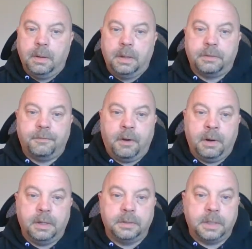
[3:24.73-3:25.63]
as
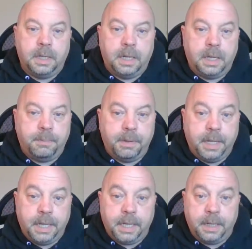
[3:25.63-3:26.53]
far as uh,
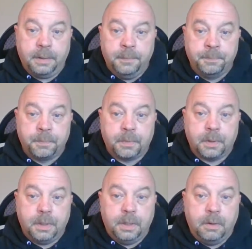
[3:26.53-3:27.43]
planning,
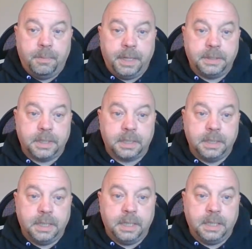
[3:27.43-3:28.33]
you know,
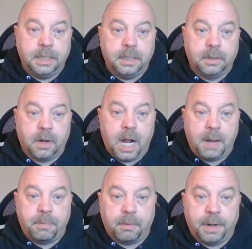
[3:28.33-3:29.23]
basically your
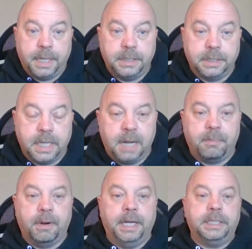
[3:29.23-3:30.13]
operations,
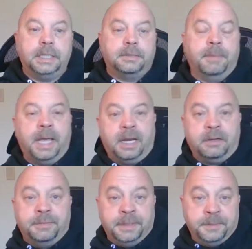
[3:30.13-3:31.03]
operations
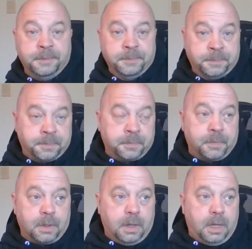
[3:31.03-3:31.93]
management.
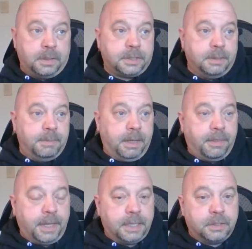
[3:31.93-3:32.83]
Uh, some may
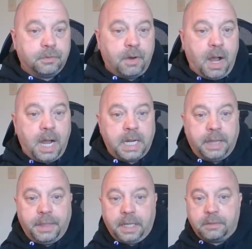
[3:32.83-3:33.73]
think it's dry. I
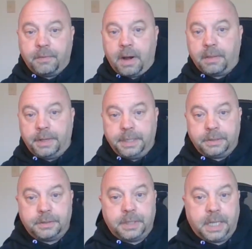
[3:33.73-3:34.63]
think it's rather
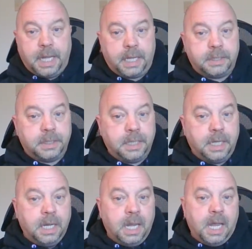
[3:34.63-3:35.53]
interesting, actually.